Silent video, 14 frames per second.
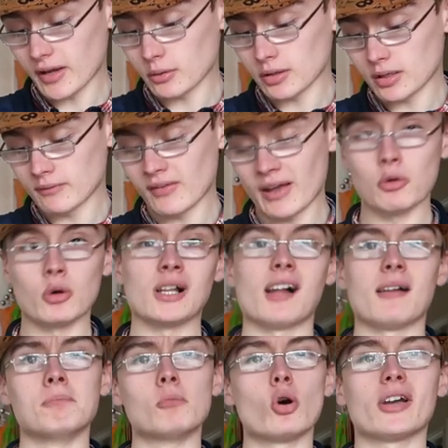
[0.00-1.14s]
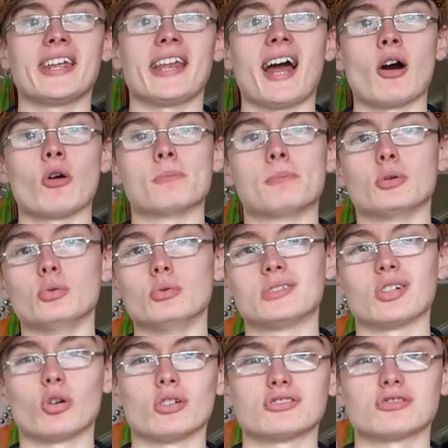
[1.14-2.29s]
They were, and they were like mucking out boots,
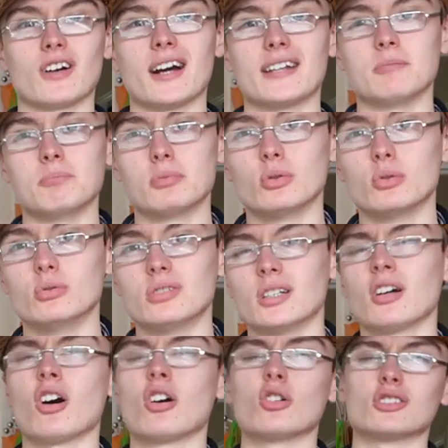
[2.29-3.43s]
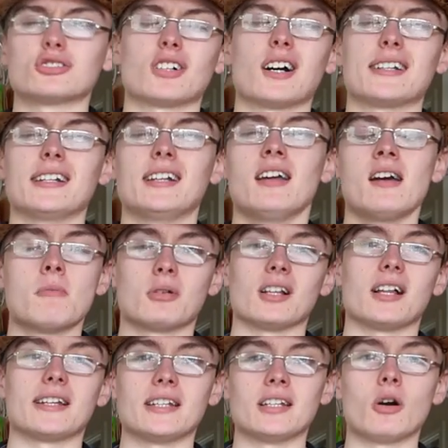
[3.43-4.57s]
horse riding boots. They're not horse riding, but
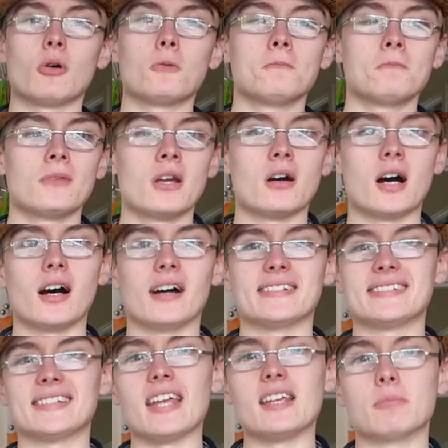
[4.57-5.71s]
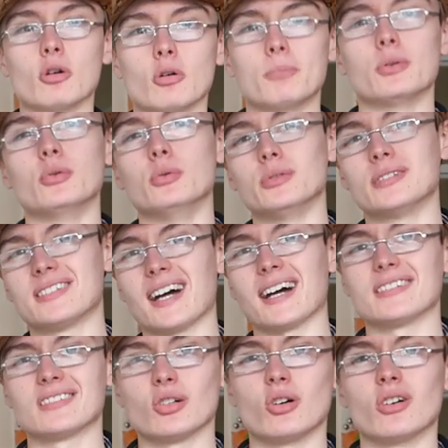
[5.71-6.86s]
like you know, uh, stable boots. That
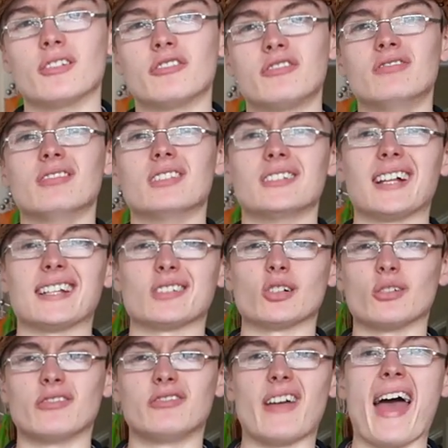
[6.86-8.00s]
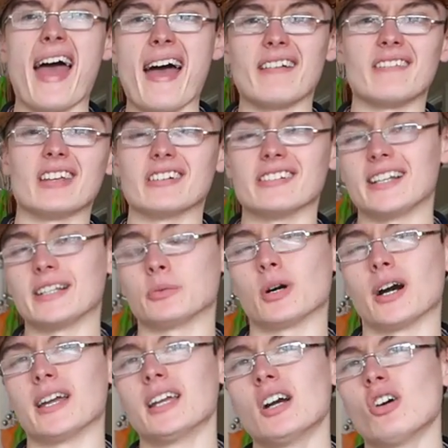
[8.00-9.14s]
sort of that sort of area
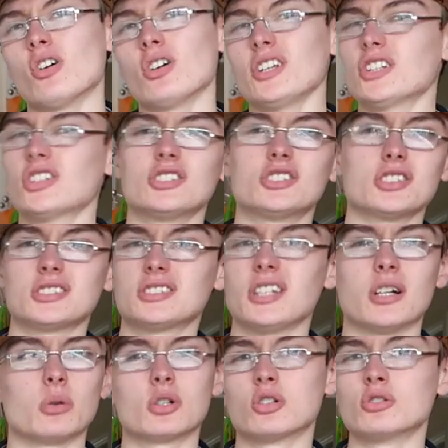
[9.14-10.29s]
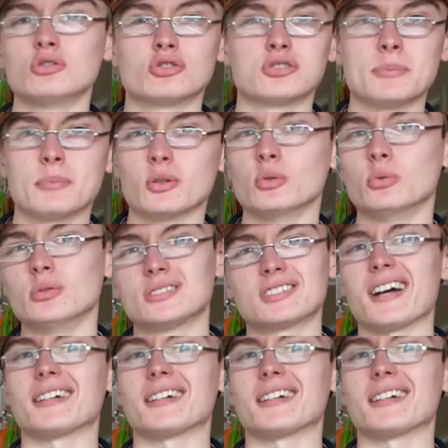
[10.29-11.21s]
anyway. Or you could just you know country boots.